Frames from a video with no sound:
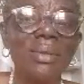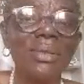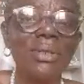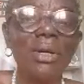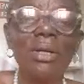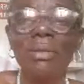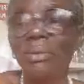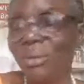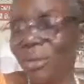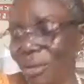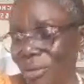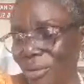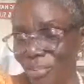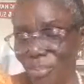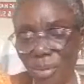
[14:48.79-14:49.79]
Don't
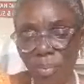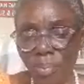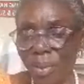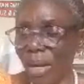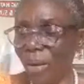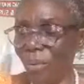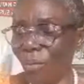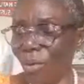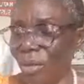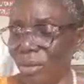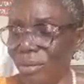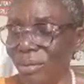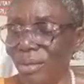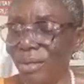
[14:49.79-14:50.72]
just prepare 1